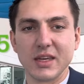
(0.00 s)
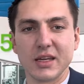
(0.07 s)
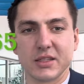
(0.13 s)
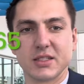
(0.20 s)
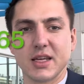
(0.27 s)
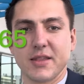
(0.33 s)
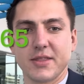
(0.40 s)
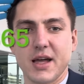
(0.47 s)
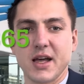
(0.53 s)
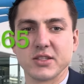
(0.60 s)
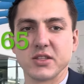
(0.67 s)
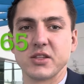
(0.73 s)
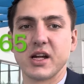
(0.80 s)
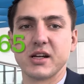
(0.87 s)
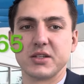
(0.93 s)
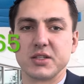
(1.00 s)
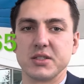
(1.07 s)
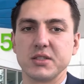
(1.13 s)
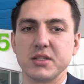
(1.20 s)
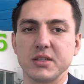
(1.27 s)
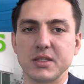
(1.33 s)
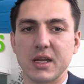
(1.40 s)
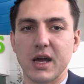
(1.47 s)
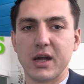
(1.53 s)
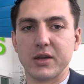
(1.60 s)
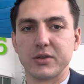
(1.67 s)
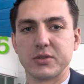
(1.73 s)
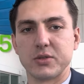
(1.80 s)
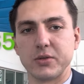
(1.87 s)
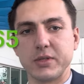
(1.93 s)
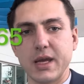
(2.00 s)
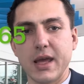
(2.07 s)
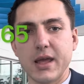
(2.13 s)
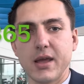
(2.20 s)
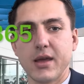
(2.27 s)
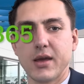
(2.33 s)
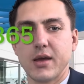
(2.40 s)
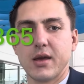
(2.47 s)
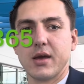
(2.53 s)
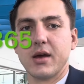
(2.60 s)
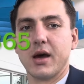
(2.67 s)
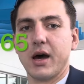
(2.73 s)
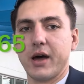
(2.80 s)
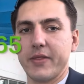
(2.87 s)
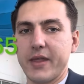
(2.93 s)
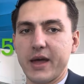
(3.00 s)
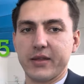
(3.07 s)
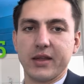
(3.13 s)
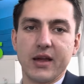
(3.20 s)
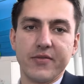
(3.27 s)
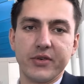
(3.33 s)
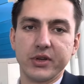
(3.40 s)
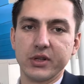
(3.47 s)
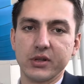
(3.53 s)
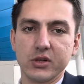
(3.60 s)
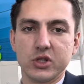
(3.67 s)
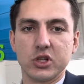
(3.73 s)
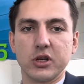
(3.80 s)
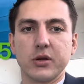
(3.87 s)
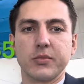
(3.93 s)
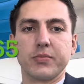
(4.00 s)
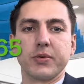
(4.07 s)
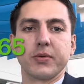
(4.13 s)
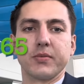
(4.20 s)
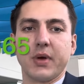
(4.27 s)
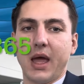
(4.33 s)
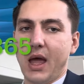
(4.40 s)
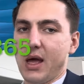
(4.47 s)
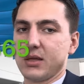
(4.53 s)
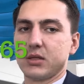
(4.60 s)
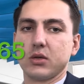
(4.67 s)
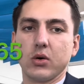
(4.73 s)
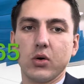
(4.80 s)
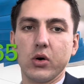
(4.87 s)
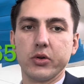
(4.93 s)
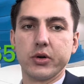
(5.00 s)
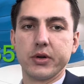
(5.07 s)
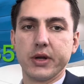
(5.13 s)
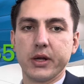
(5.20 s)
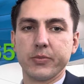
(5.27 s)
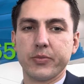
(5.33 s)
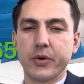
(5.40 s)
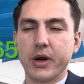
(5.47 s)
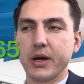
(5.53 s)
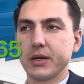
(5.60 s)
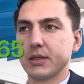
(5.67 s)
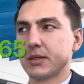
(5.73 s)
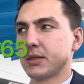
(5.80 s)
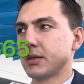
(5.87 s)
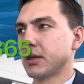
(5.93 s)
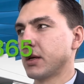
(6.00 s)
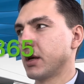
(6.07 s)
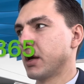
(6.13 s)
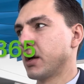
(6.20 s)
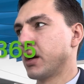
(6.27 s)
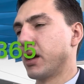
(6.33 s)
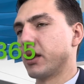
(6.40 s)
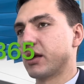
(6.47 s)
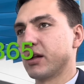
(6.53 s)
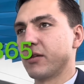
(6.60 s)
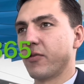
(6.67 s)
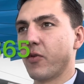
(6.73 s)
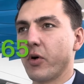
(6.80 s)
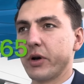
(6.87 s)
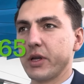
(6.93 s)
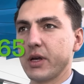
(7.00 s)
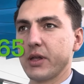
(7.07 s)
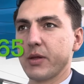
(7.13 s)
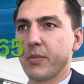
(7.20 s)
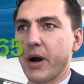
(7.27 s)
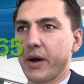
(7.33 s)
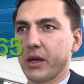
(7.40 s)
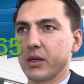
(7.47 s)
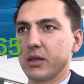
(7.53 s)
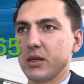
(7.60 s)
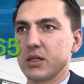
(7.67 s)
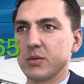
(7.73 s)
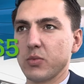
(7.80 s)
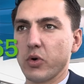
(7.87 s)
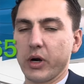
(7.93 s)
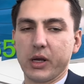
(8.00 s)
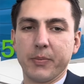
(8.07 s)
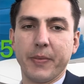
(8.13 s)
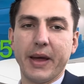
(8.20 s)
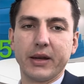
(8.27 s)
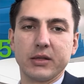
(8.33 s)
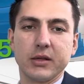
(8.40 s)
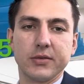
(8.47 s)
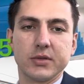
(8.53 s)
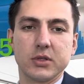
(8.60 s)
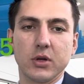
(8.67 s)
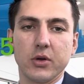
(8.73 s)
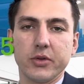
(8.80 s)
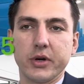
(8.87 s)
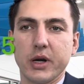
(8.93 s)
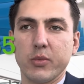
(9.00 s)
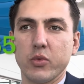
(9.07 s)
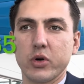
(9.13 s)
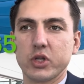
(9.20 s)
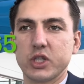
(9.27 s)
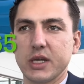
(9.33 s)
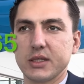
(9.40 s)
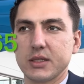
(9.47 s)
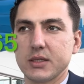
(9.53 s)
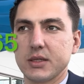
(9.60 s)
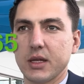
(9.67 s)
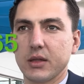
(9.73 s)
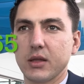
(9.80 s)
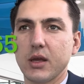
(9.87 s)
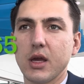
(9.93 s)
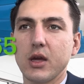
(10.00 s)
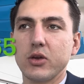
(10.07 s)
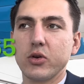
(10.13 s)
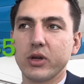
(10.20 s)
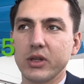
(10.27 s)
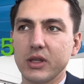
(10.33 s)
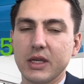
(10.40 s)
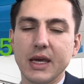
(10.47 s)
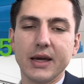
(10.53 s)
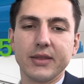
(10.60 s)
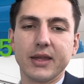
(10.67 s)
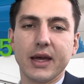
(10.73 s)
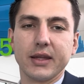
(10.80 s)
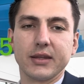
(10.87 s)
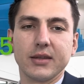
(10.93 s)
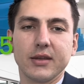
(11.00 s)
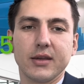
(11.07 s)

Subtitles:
get $10,000 discount today. Not every dealership has to honor that price. In California, the market is more competitive, so there are more chances that you can get that